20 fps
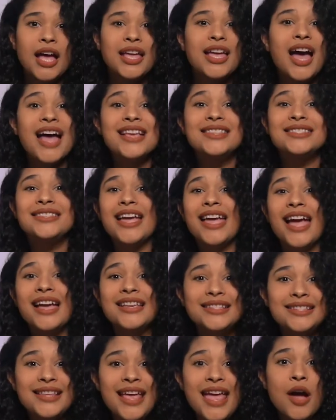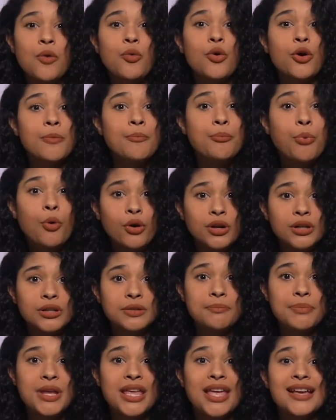Guys like Isaiah were
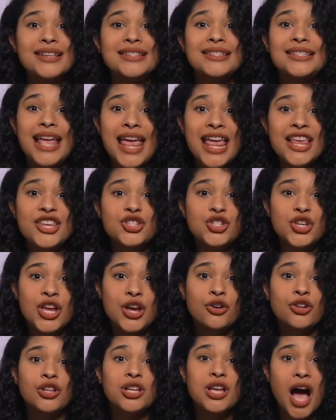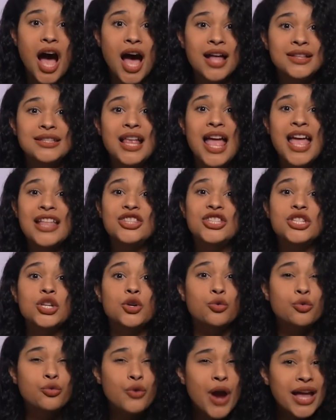important because they shared God's
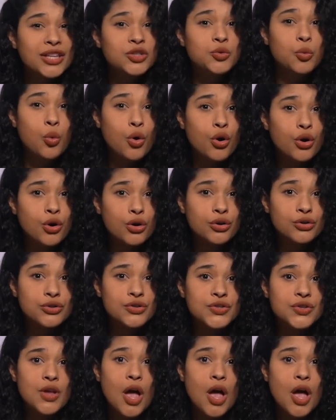direct words